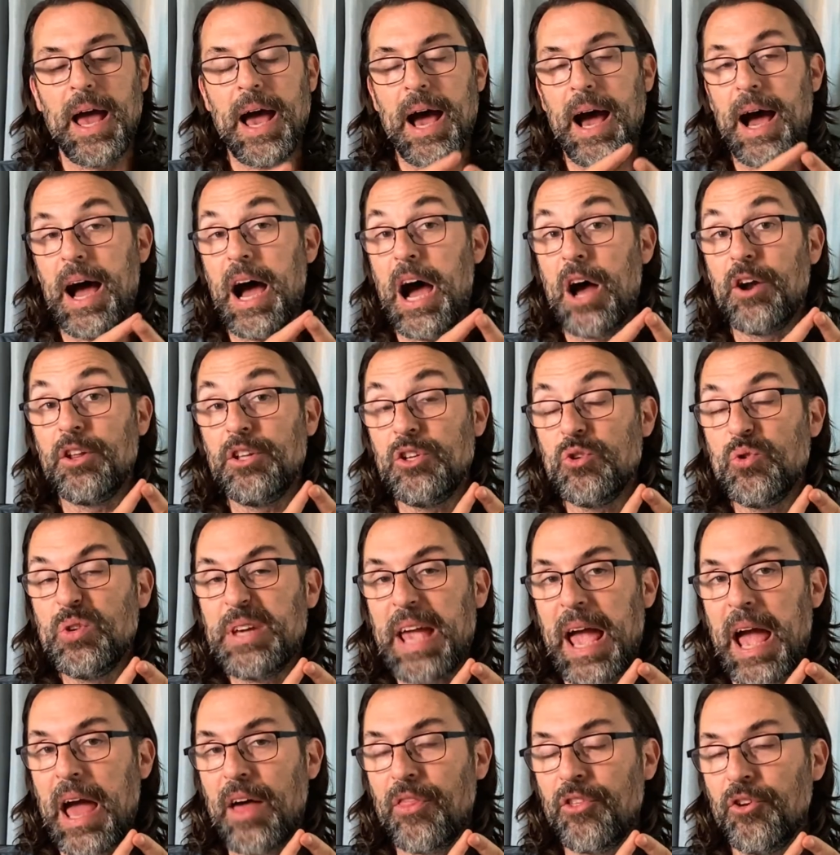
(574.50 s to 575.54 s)
how do you
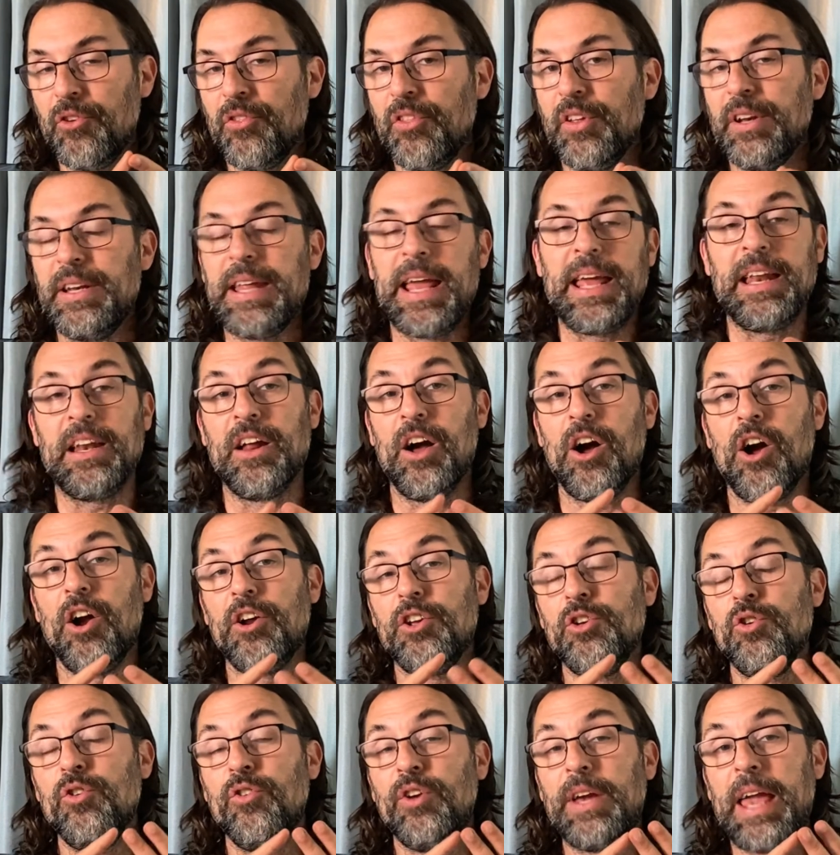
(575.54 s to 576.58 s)
gather the data? Are
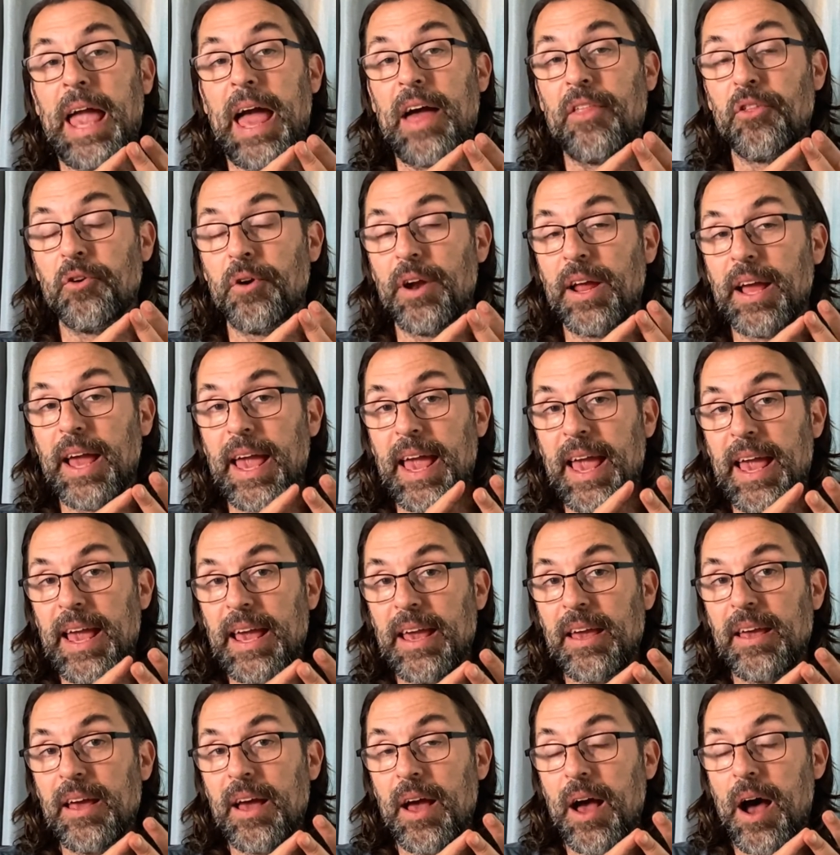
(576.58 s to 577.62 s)
you
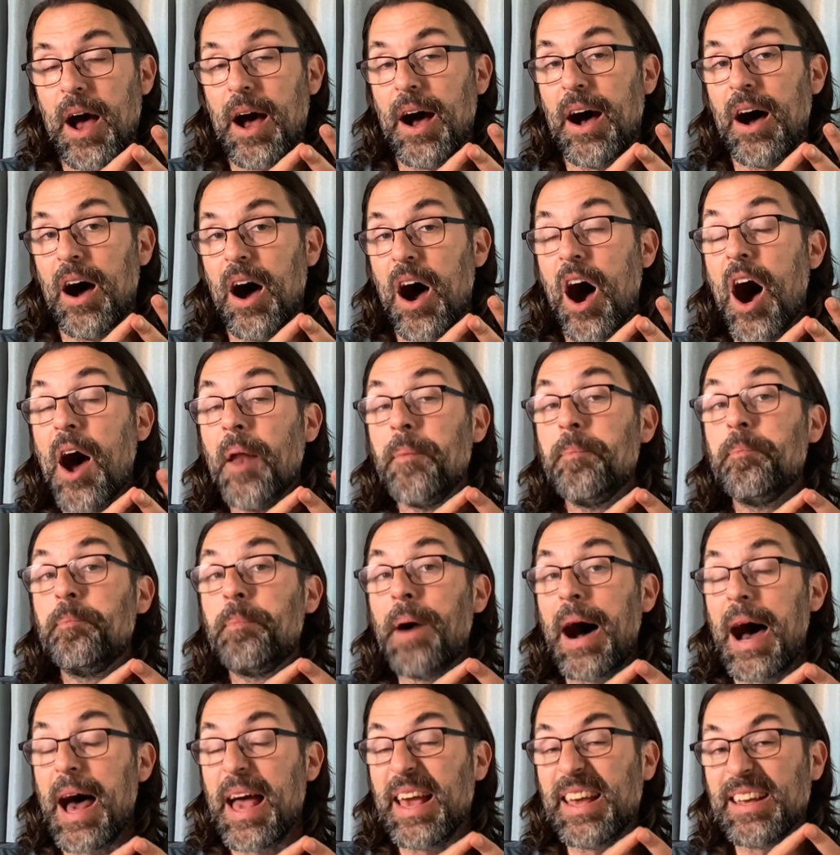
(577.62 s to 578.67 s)
gathering
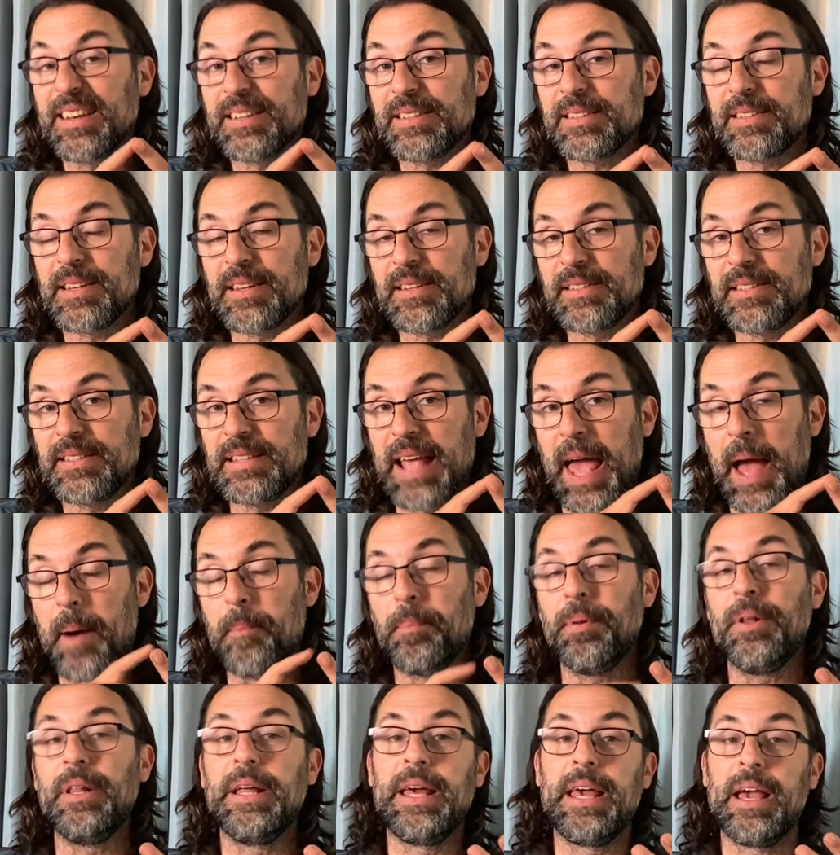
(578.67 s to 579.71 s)
unbiased
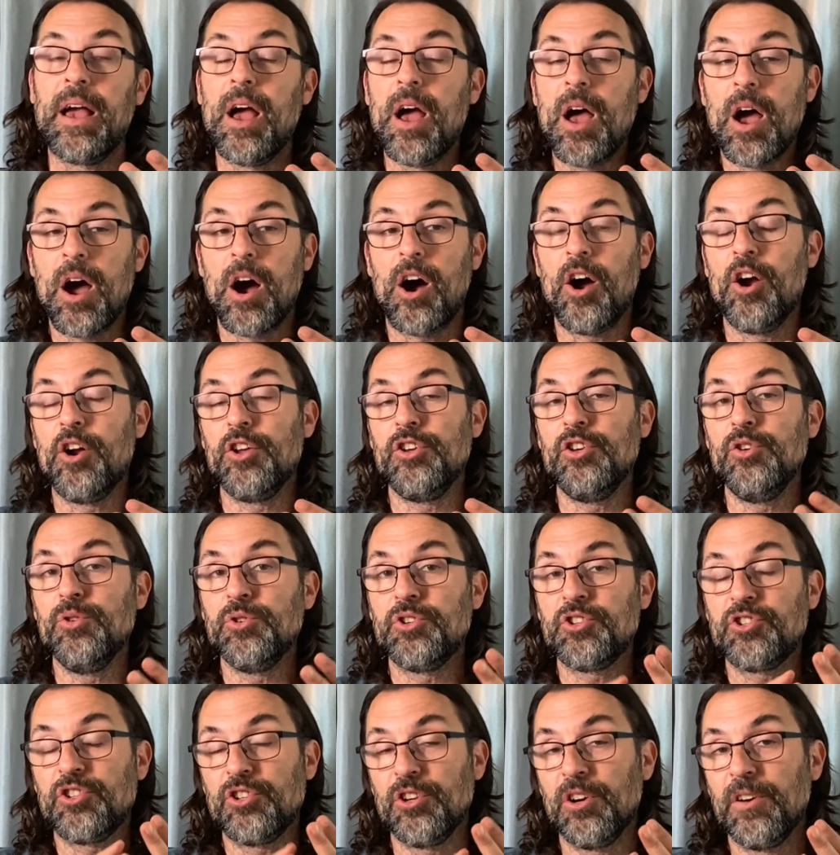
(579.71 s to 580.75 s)
sampling? Are you
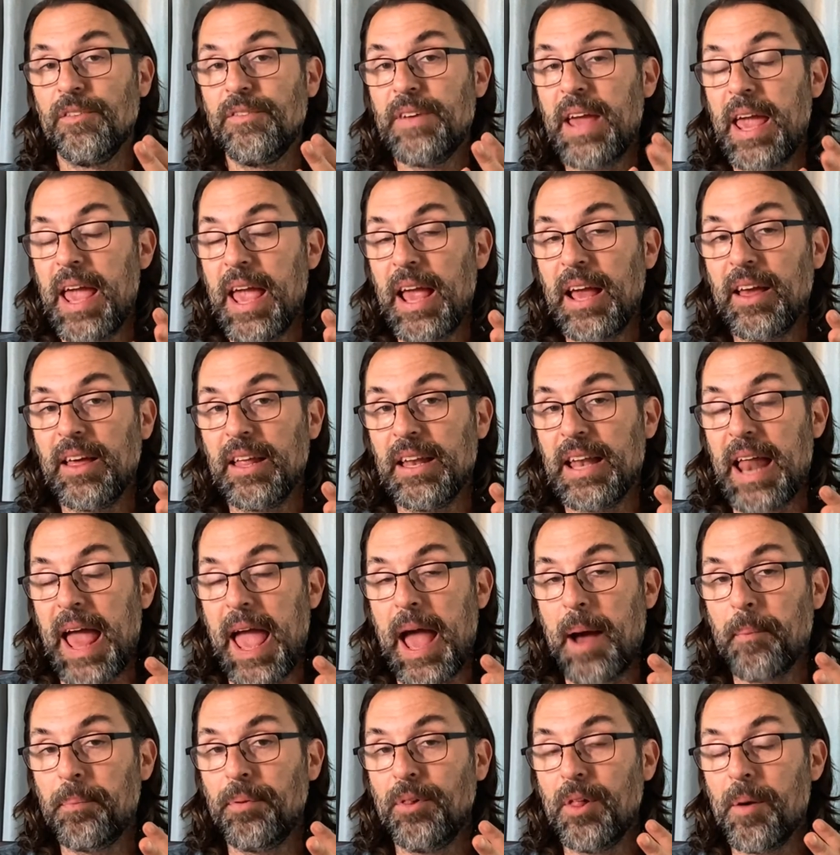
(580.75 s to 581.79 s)
surveying an
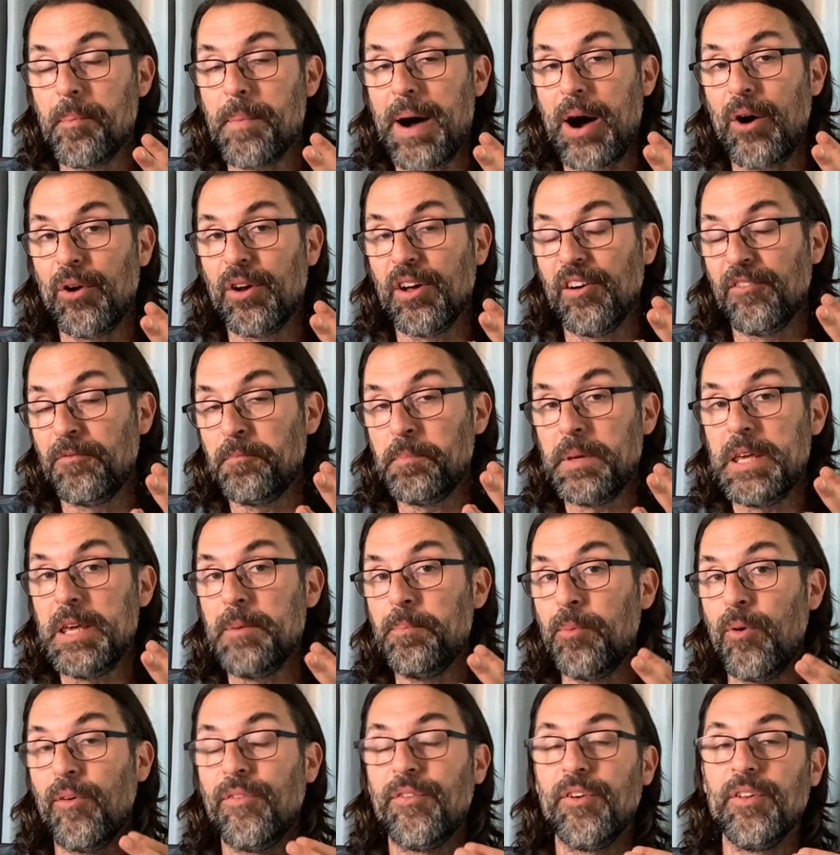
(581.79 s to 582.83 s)
ample amount of
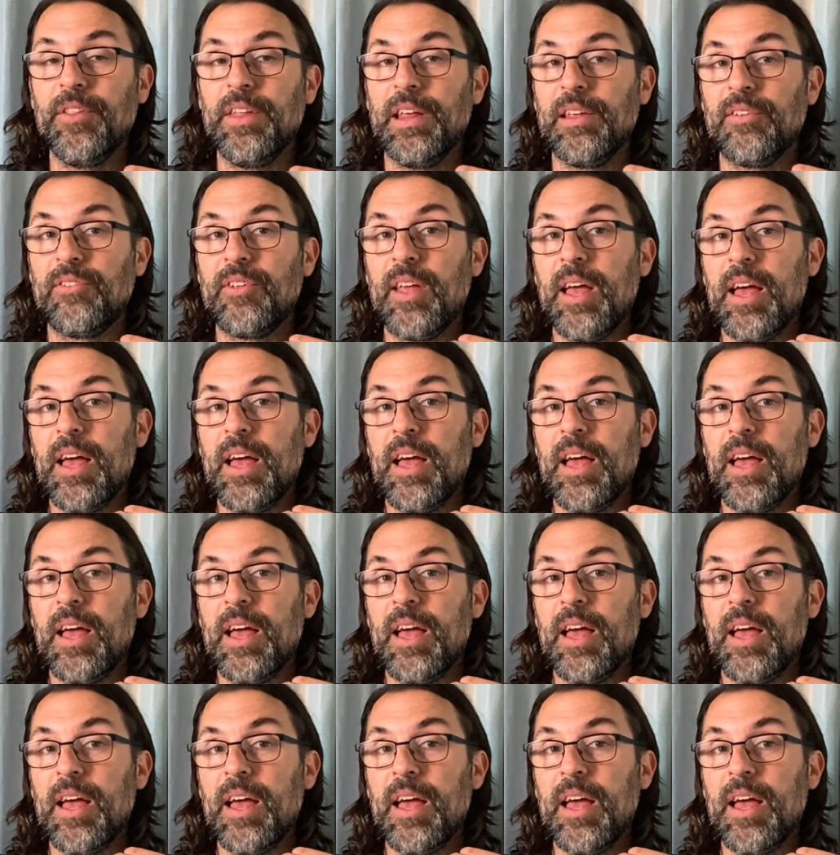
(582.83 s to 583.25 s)
people for this?